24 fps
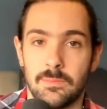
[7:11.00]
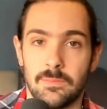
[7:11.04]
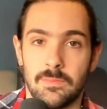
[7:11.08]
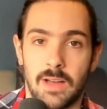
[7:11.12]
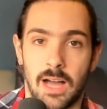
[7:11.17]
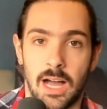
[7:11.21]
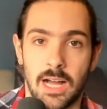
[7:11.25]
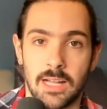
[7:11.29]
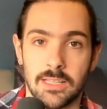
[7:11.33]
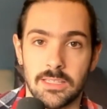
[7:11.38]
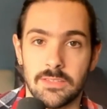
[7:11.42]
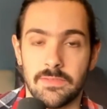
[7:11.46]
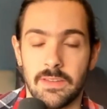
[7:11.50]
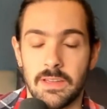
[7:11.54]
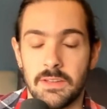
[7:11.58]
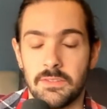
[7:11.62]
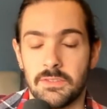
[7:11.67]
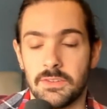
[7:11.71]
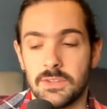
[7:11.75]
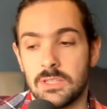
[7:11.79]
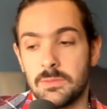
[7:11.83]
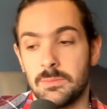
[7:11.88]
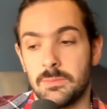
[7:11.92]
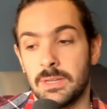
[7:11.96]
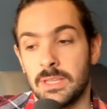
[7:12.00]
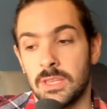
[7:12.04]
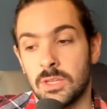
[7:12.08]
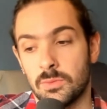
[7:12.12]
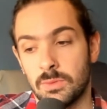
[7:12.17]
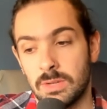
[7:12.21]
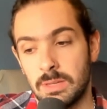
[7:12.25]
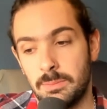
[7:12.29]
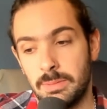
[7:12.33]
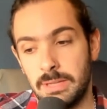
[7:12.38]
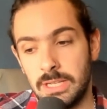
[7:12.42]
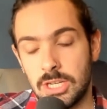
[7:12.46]
odds favorite to be the
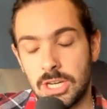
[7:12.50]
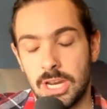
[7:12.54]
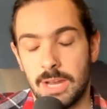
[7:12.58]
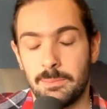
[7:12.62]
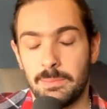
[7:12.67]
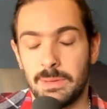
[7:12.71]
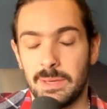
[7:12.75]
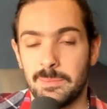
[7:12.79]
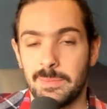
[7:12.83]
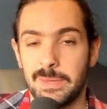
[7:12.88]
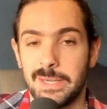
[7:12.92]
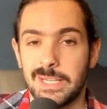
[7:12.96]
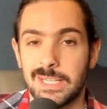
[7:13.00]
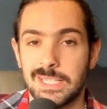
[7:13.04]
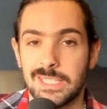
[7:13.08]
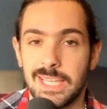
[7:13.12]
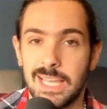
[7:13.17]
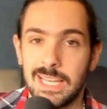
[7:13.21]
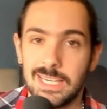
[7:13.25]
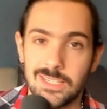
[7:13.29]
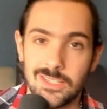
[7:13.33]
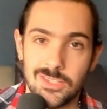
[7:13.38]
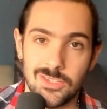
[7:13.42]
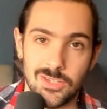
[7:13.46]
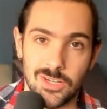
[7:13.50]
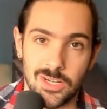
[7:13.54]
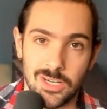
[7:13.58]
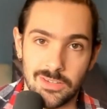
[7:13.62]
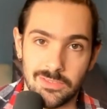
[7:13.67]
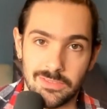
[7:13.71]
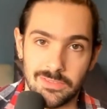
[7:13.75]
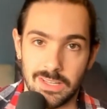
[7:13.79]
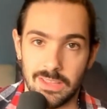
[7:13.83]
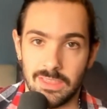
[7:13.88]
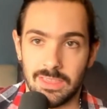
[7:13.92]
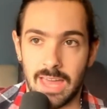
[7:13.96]
repeat champion because they
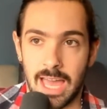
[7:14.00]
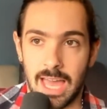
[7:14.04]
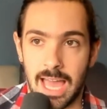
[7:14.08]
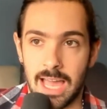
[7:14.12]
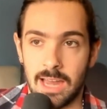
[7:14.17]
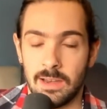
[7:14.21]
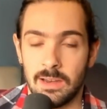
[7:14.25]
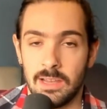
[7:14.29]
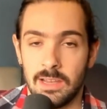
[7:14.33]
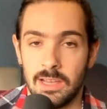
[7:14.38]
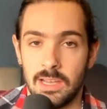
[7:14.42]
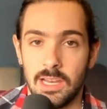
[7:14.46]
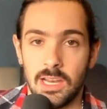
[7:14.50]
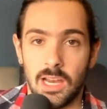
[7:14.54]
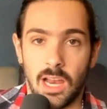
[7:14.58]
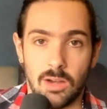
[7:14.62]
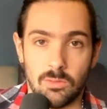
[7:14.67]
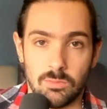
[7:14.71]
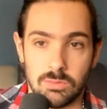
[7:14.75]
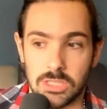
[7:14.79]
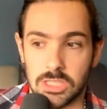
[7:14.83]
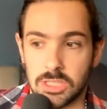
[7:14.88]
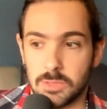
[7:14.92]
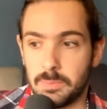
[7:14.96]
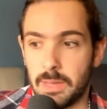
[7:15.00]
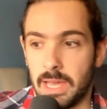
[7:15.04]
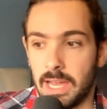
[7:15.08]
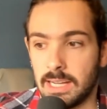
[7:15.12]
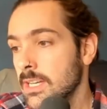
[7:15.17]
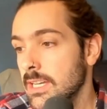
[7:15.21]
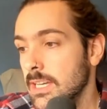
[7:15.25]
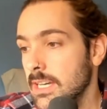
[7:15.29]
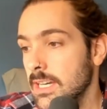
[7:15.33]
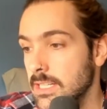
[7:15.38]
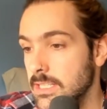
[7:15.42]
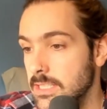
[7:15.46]
deserve that respect.
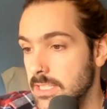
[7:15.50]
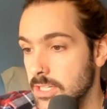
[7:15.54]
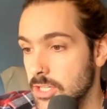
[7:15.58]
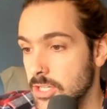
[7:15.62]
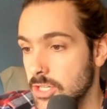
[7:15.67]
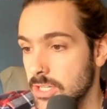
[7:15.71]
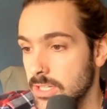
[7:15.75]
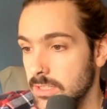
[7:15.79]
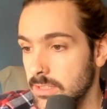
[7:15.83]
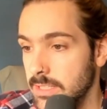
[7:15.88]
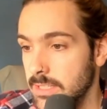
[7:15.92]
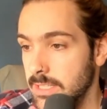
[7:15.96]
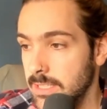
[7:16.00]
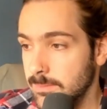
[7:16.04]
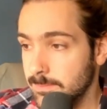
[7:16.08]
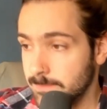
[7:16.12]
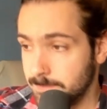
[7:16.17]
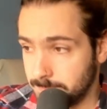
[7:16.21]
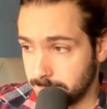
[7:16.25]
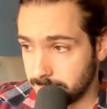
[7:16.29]
Additionally,